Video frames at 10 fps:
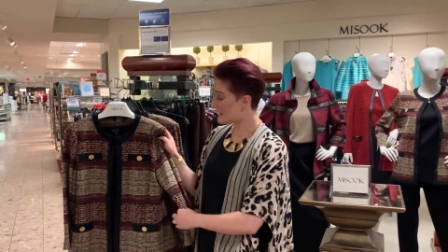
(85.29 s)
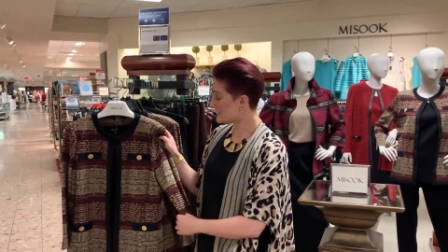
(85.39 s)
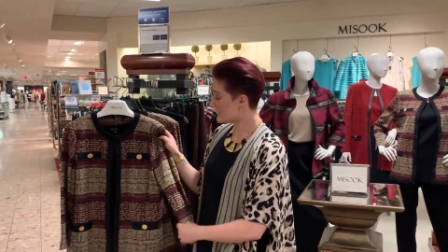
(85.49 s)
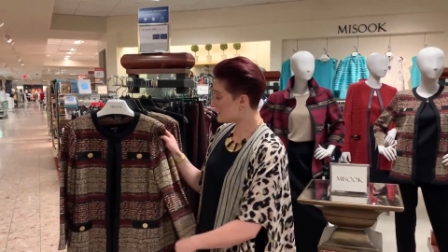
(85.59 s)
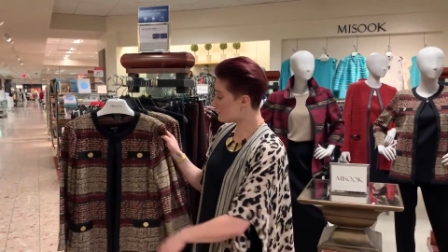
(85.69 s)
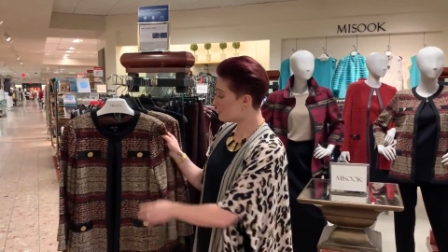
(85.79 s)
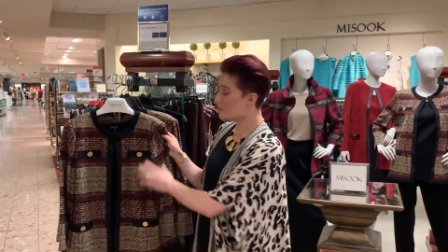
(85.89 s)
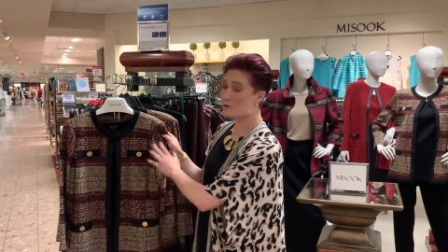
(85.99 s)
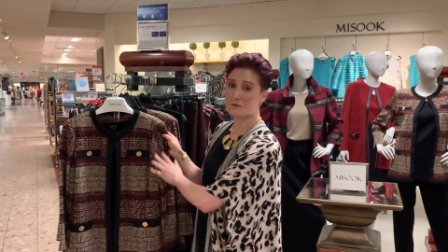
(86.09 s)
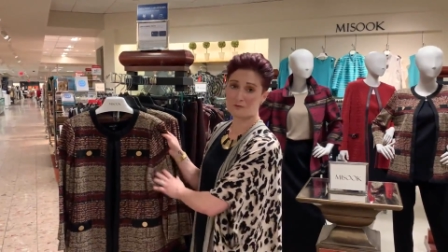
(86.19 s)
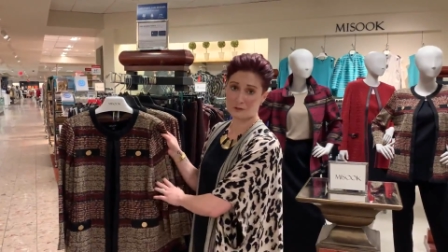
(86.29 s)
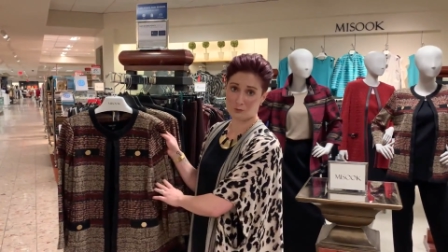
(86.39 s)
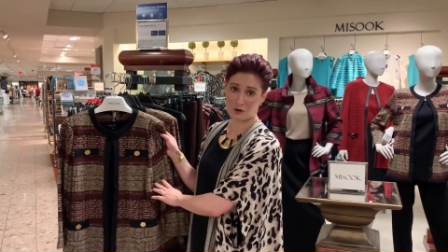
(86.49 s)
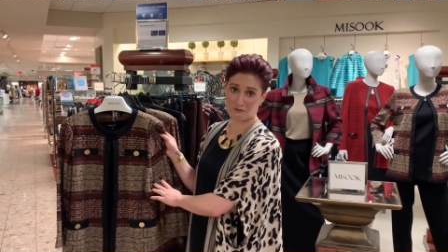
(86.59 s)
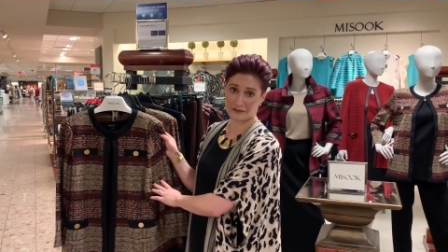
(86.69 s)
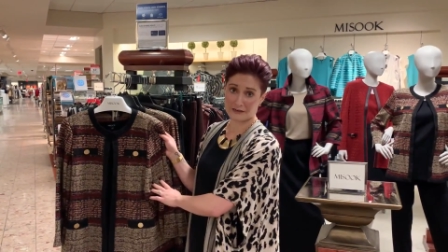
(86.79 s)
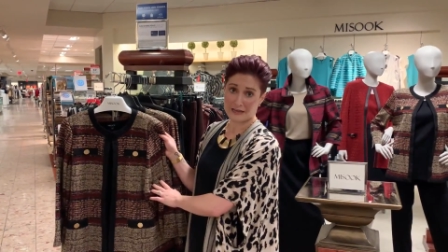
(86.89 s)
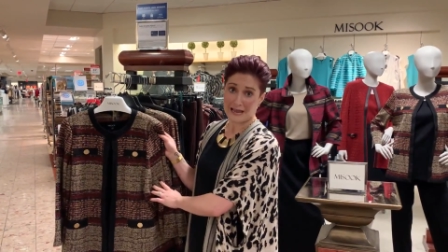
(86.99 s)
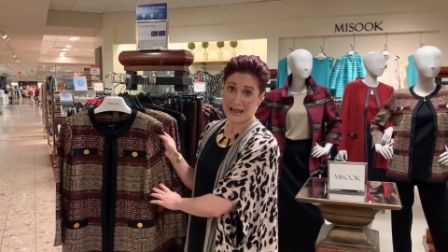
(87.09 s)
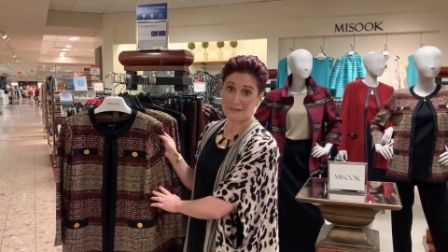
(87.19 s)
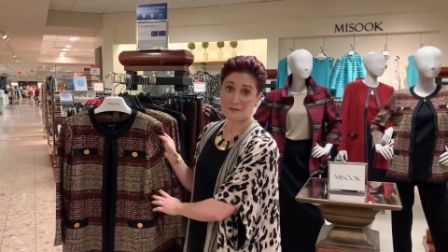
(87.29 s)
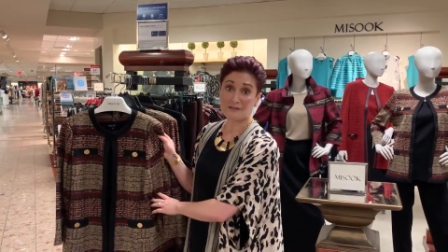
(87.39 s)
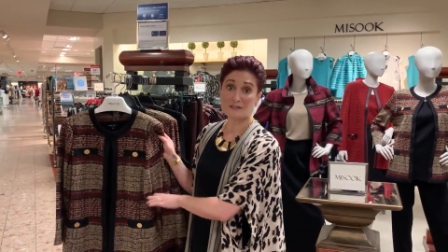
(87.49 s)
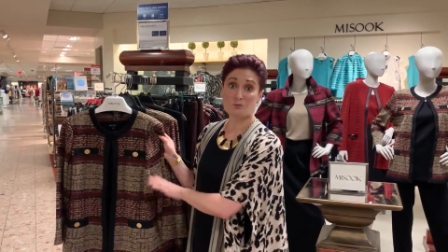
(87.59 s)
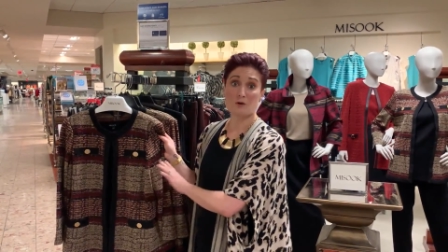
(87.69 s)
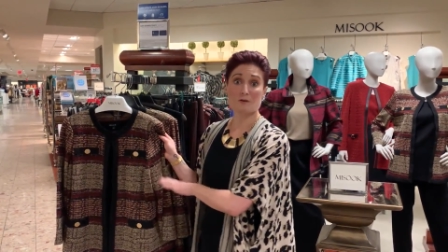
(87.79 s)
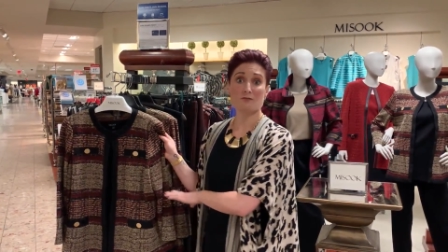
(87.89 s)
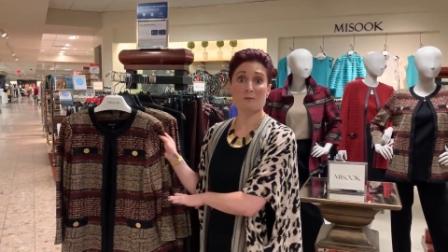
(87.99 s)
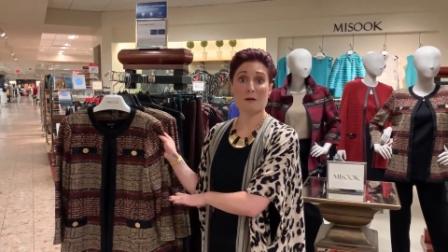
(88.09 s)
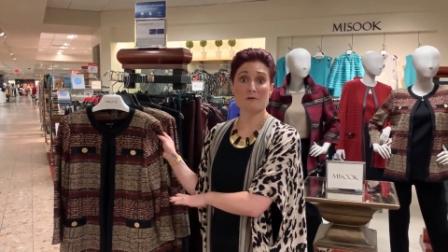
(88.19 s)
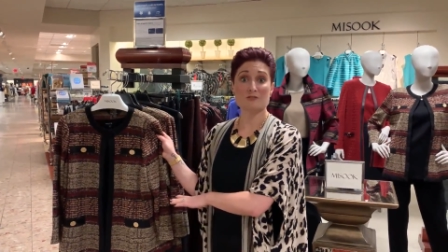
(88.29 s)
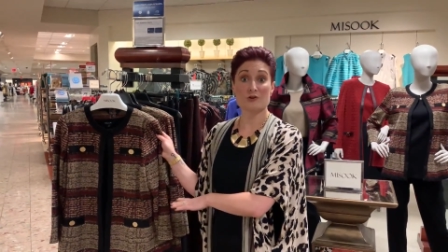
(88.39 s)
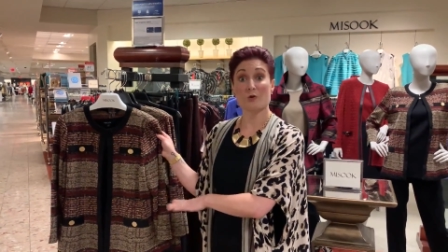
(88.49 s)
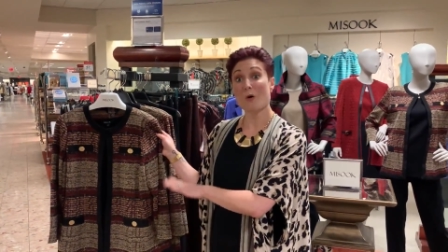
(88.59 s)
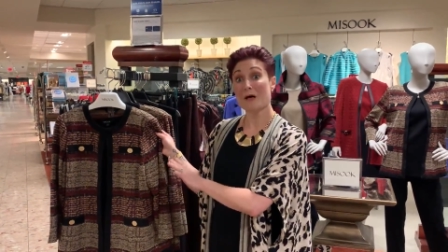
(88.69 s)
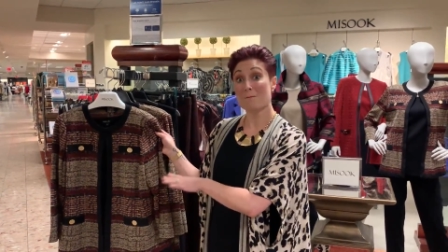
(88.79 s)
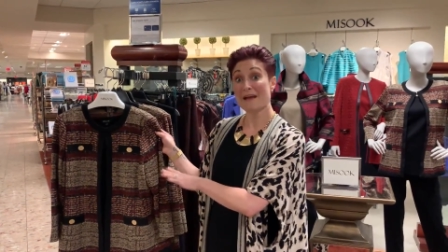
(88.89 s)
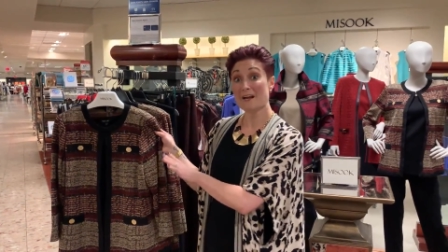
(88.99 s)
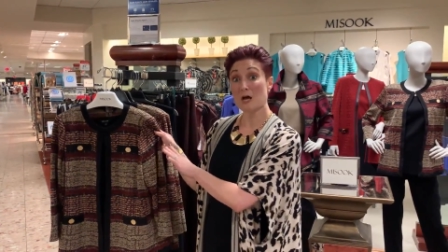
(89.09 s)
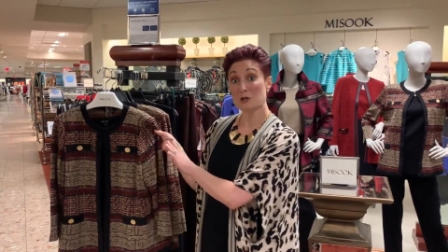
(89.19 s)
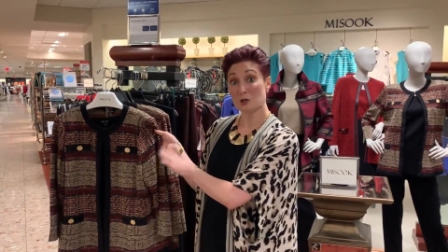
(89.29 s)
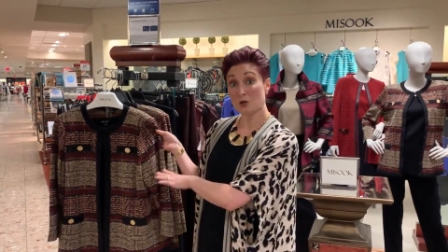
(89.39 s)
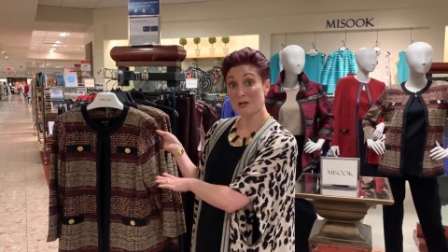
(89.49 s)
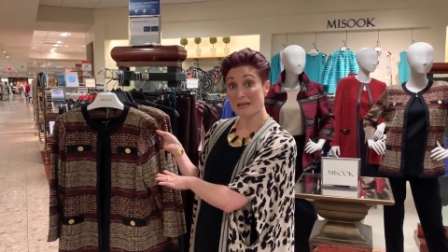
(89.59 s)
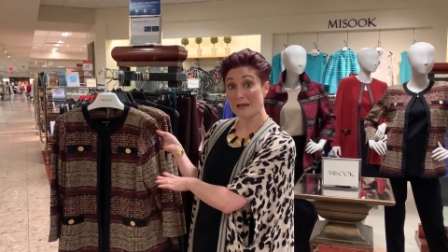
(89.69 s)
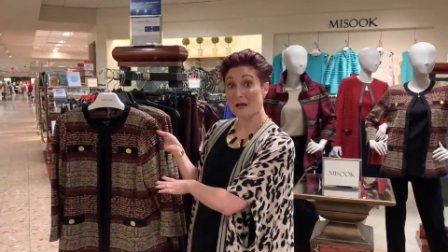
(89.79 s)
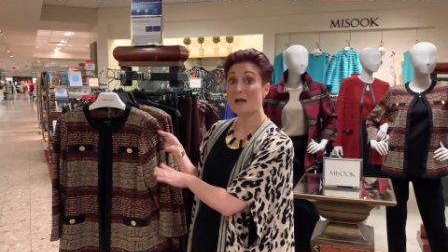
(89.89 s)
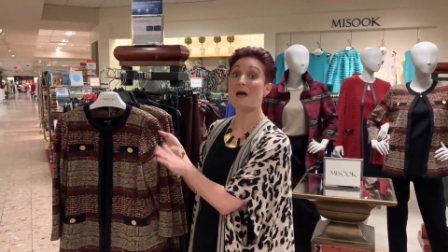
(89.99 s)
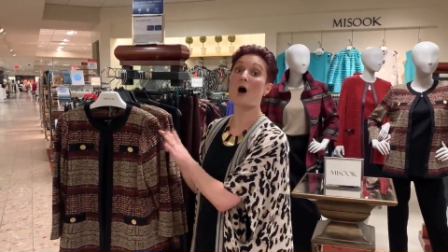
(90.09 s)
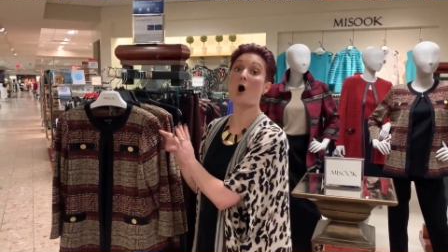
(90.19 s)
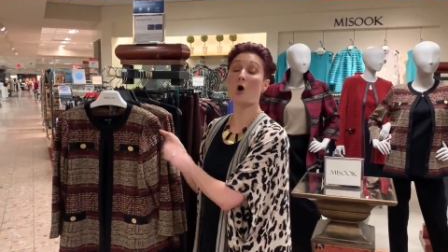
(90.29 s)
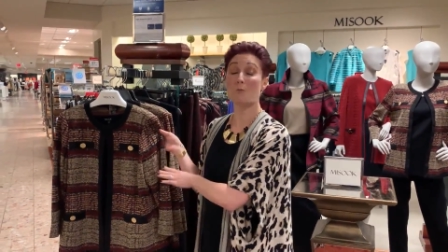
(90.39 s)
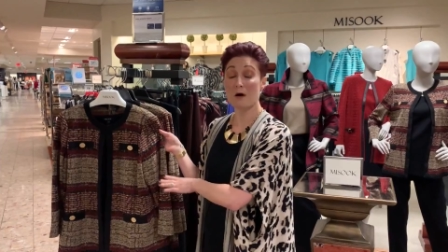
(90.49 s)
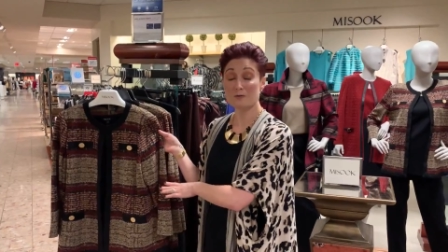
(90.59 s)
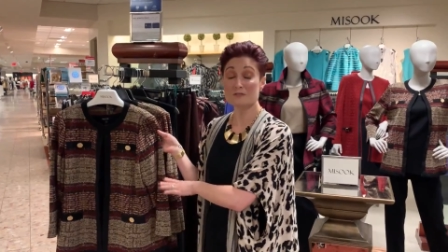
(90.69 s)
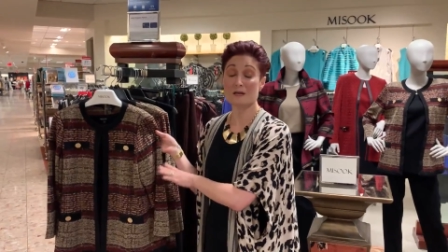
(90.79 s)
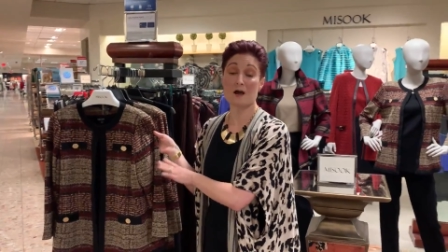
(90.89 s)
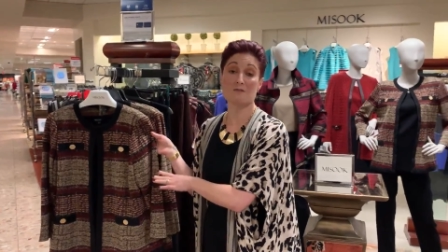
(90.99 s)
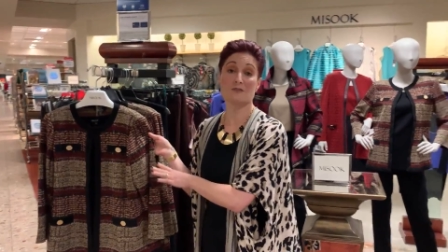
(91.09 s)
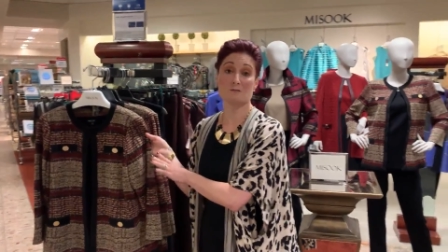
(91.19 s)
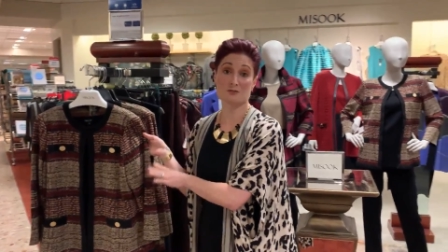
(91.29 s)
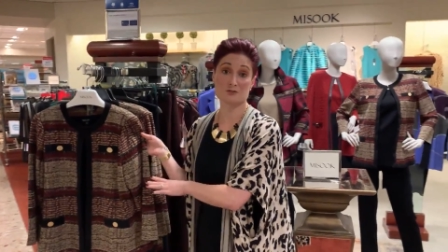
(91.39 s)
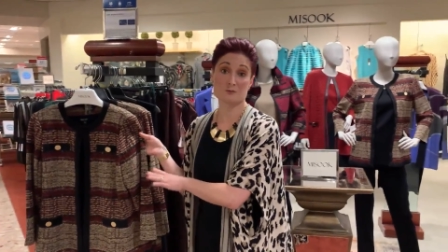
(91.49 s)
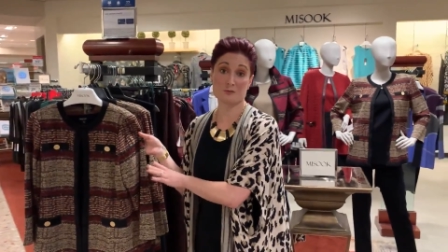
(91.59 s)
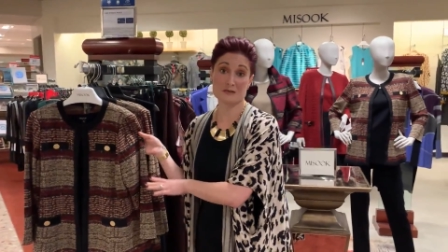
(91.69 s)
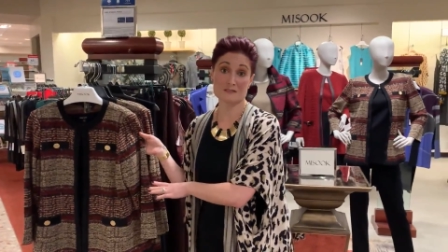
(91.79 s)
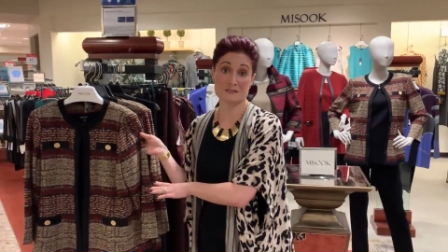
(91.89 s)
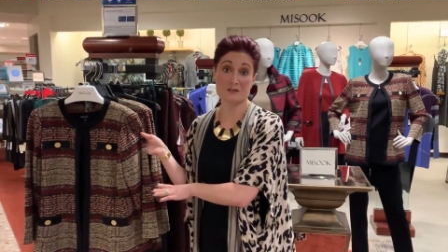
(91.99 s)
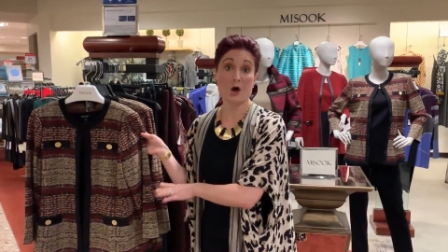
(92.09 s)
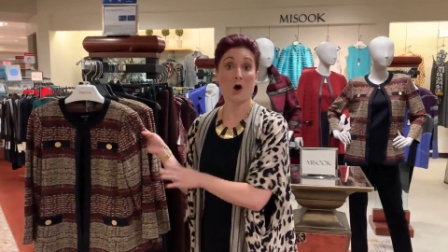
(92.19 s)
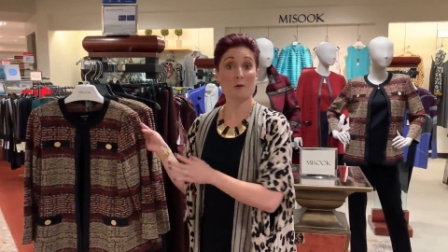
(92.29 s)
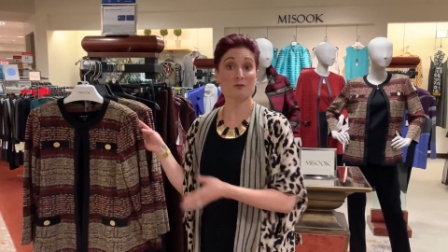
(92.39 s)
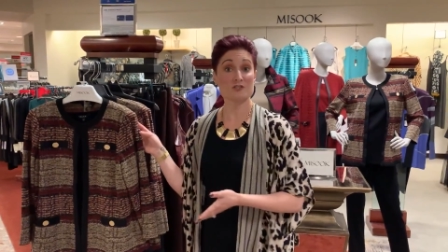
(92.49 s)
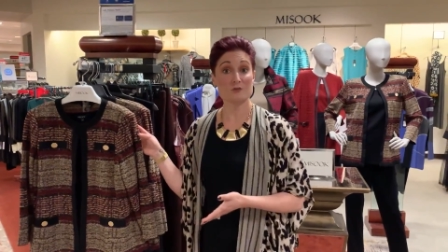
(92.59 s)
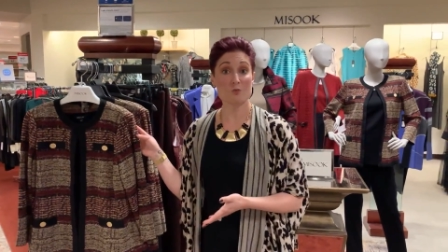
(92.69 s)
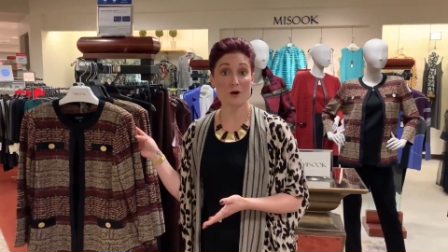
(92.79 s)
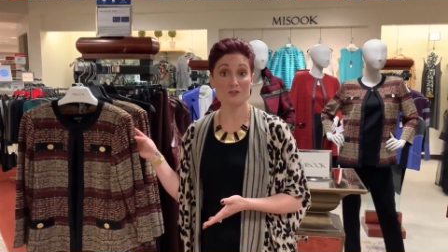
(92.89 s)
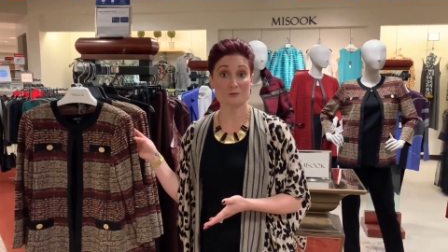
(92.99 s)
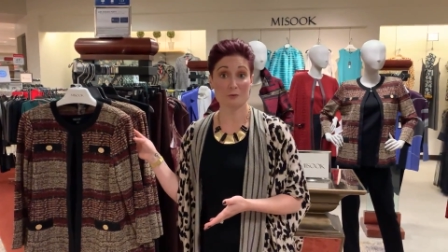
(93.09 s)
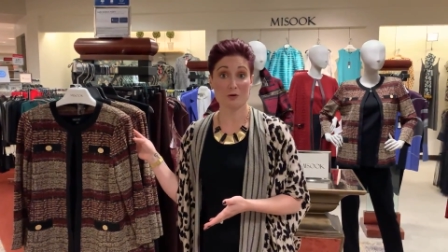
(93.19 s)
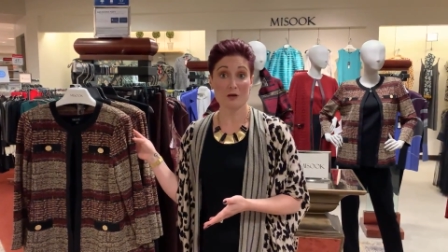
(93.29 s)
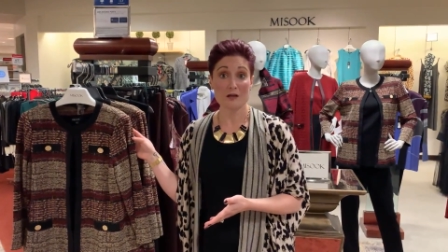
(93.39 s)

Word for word: It is beautifully woven. And the thing that's wonderful about Misook. while it may not look it most of the Misook pieces are machine washable.